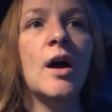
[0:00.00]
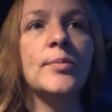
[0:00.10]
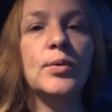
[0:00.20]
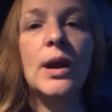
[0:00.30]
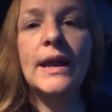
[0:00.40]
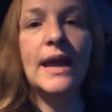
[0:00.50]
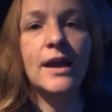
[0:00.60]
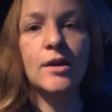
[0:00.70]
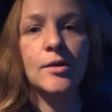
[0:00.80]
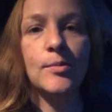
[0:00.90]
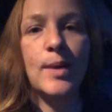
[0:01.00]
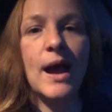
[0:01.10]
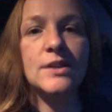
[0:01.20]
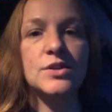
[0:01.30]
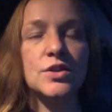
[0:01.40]
a praying
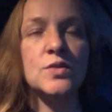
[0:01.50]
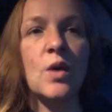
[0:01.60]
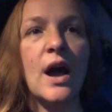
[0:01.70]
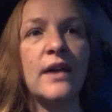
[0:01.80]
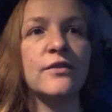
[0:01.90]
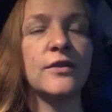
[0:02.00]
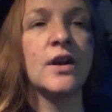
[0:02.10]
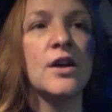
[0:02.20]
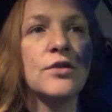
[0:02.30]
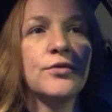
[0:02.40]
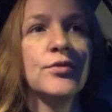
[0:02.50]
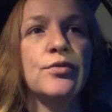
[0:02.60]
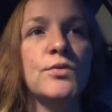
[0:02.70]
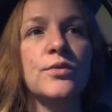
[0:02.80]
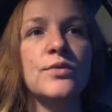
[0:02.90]
pastor's wife,
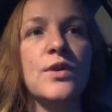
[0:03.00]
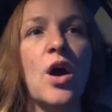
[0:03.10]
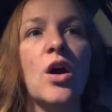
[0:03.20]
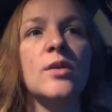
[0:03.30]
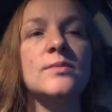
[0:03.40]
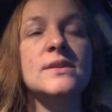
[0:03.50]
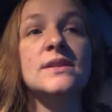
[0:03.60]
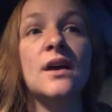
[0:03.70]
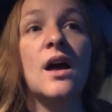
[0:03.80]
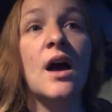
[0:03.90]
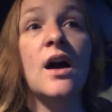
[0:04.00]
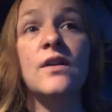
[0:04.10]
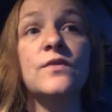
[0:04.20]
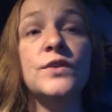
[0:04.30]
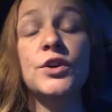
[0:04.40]
through the arms
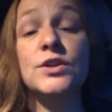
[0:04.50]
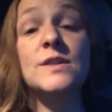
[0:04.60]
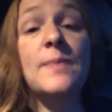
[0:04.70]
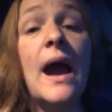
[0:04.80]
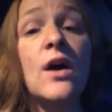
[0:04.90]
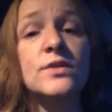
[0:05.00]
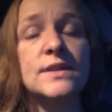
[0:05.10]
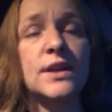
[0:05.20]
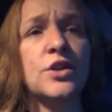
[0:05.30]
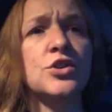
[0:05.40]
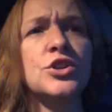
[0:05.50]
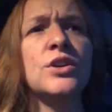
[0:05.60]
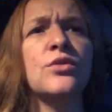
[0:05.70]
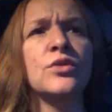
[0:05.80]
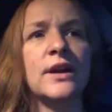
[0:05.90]
of your spouse, your
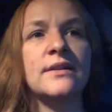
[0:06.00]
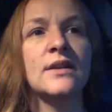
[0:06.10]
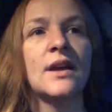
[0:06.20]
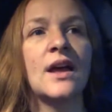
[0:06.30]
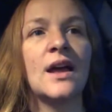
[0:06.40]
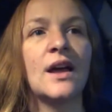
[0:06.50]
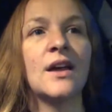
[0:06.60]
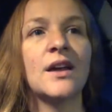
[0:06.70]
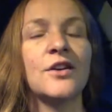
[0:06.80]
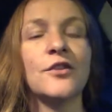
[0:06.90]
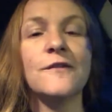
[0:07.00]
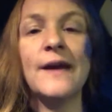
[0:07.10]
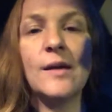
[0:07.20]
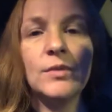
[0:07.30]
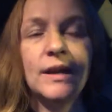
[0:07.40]
children, your
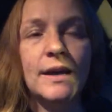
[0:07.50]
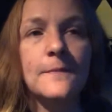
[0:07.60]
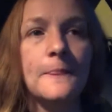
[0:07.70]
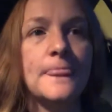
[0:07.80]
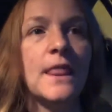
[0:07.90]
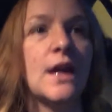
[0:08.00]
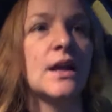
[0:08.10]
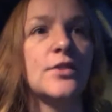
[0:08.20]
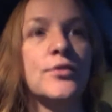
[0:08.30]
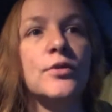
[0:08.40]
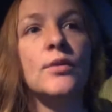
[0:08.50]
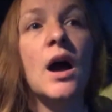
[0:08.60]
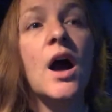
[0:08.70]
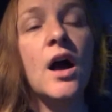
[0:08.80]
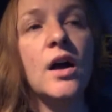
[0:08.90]
family, through a
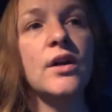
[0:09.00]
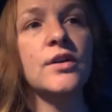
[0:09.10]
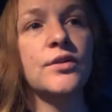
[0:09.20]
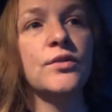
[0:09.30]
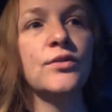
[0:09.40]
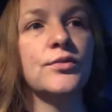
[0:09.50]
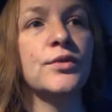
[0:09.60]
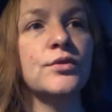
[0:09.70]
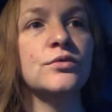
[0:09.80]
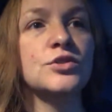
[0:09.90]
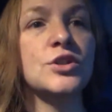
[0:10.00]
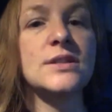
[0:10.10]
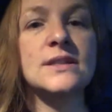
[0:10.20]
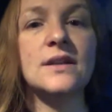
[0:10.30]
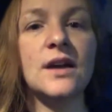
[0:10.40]
hug, through
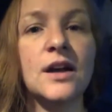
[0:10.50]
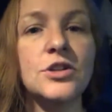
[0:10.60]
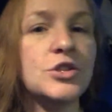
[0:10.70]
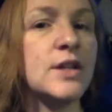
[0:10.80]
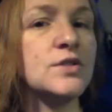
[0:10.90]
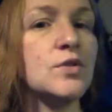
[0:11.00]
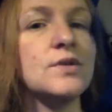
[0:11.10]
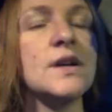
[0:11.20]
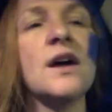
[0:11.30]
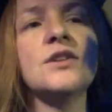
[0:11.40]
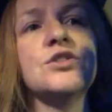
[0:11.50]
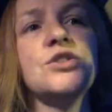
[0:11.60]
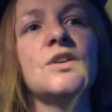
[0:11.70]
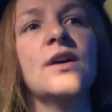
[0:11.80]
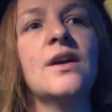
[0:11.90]
just a gentle
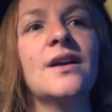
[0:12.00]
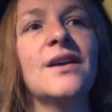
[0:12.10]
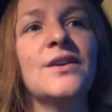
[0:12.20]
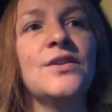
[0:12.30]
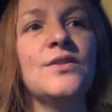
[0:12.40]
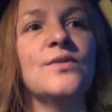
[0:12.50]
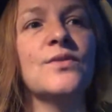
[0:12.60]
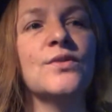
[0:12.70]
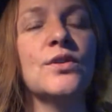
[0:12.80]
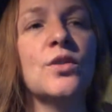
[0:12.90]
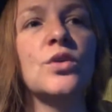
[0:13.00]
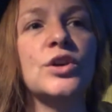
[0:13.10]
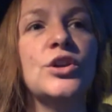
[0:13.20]
touch. The Lord